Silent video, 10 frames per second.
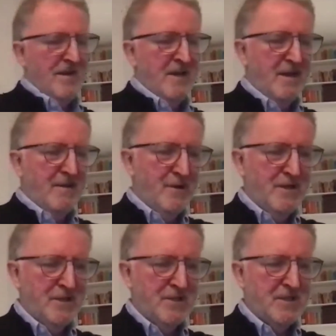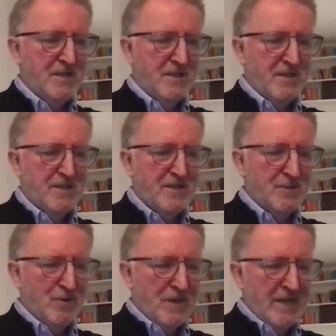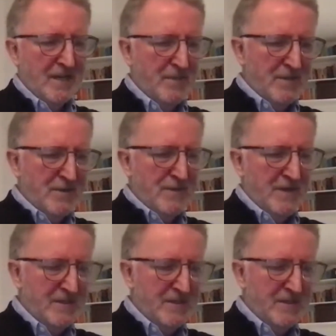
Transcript: and I'm going to just saw a little bit off it.